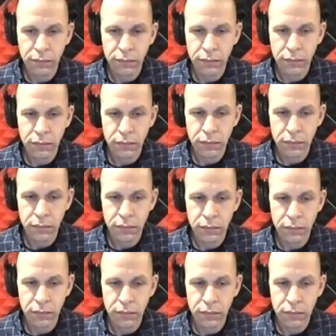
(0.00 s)

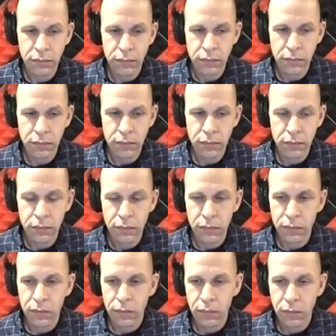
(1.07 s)

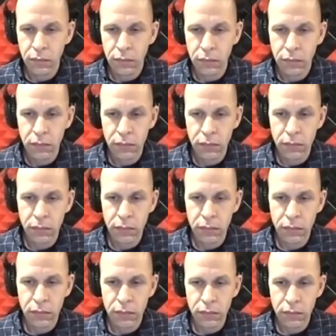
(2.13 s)

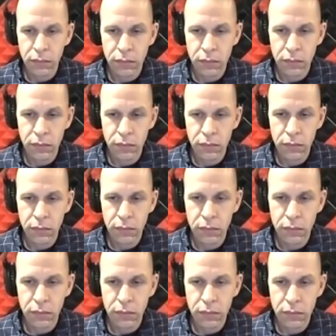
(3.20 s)

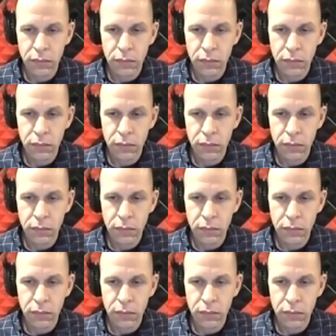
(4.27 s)
(silent)